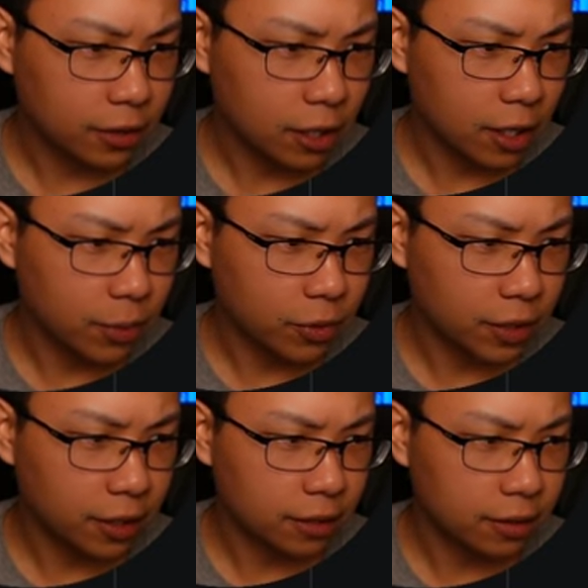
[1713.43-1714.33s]

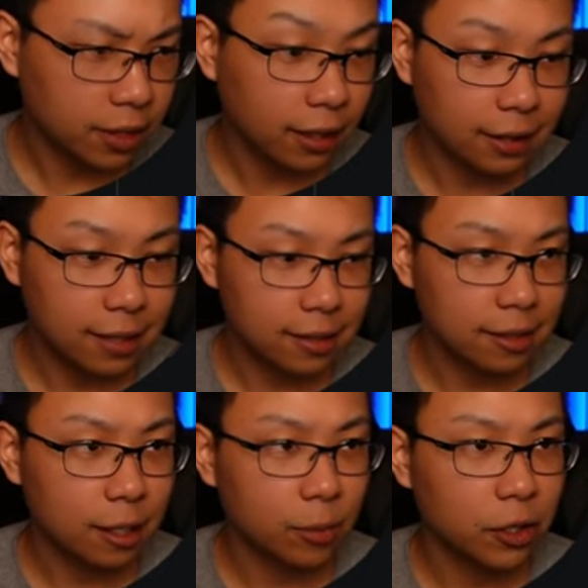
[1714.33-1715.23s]
Upgrade. Helicath is the
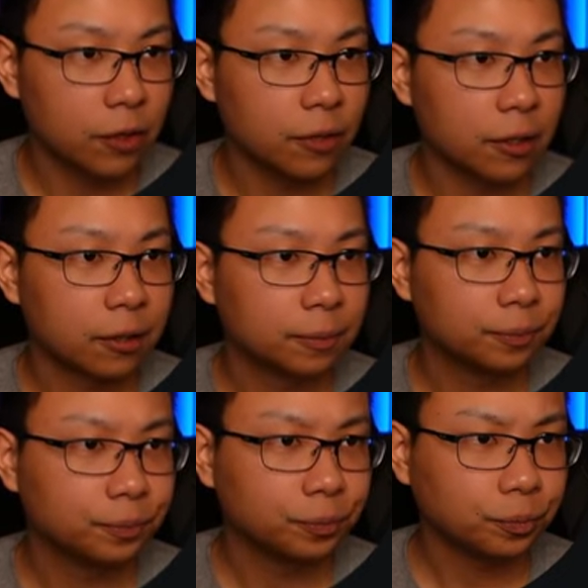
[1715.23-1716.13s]
upgrade over her.
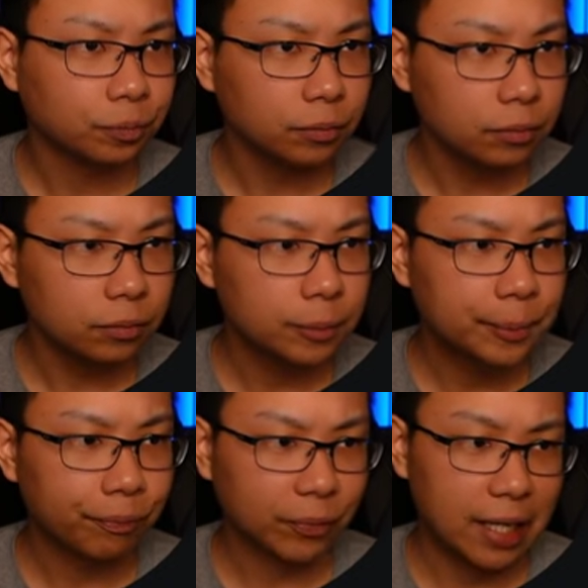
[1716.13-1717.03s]

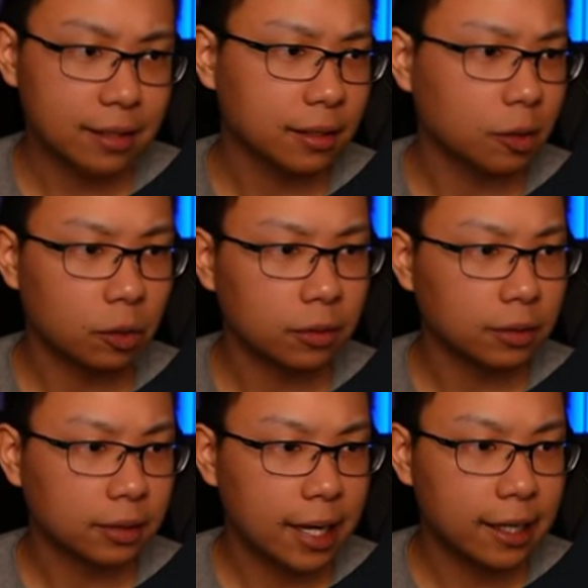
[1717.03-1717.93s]
That's still cool.
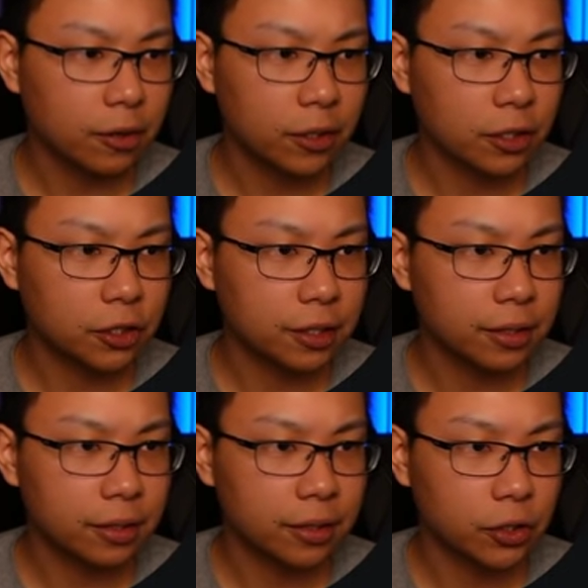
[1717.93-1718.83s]
I didn't know you could
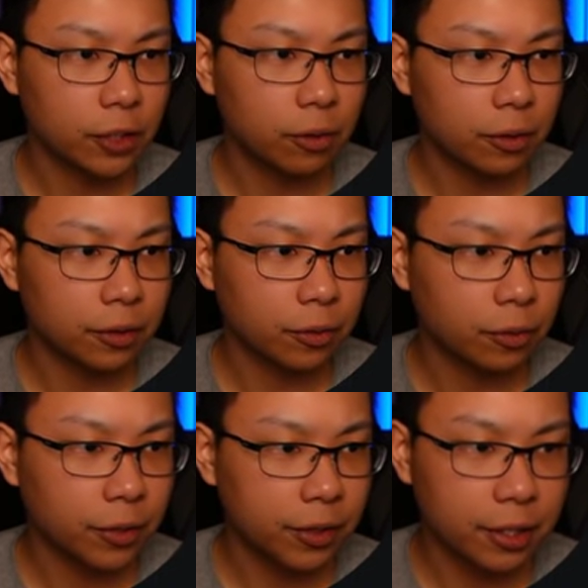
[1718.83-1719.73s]
cheese Dreadhorn
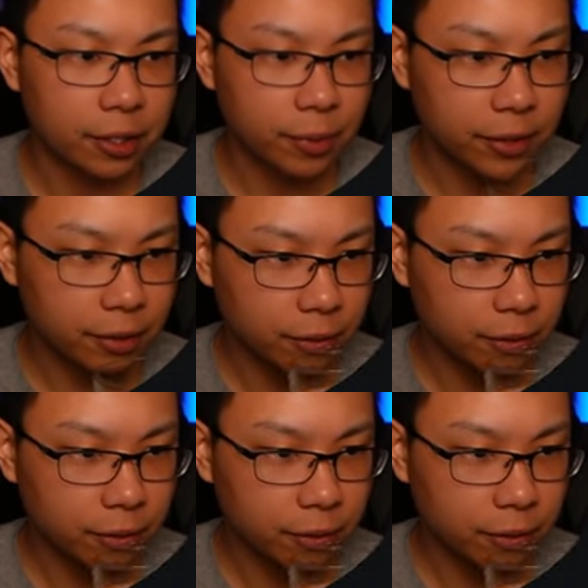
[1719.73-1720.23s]
with uh, Demytha.